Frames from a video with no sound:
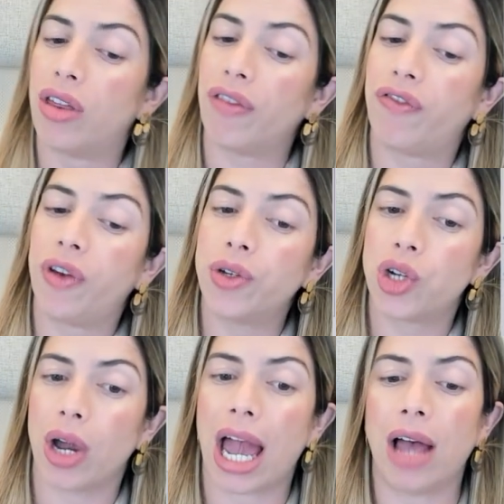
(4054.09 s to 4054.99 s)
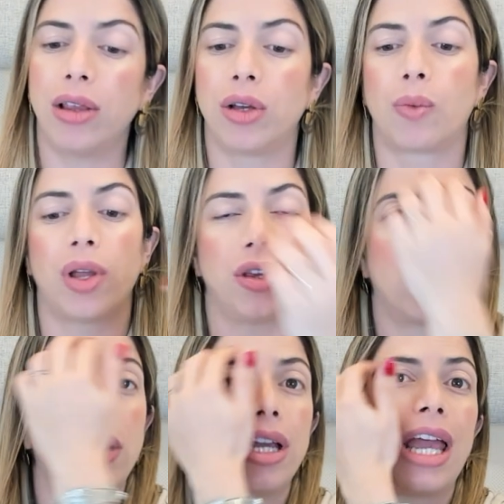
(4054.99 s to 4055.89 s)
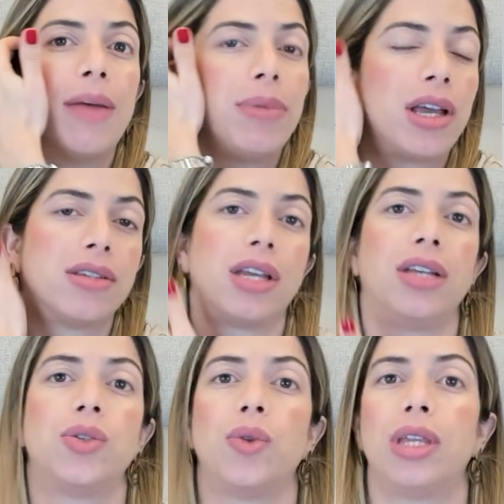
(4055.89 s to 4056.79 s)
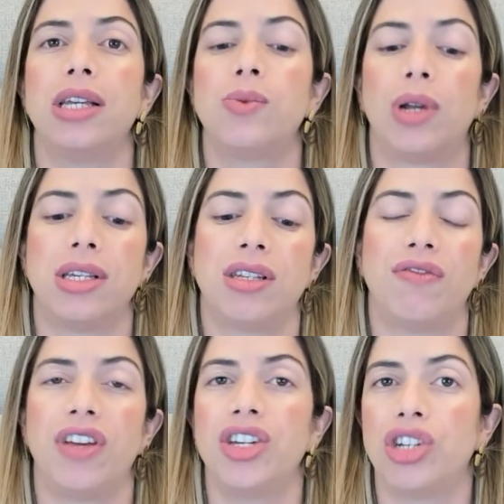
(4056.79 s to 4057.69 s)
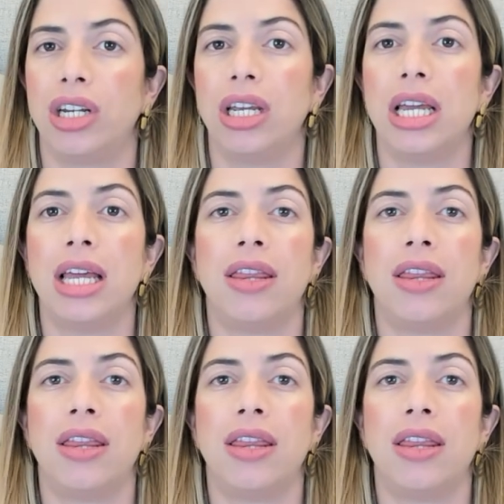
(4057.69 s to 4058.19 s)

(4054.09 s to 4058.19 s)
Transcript: the future outlook, what they're going to get because they do this, what is the vision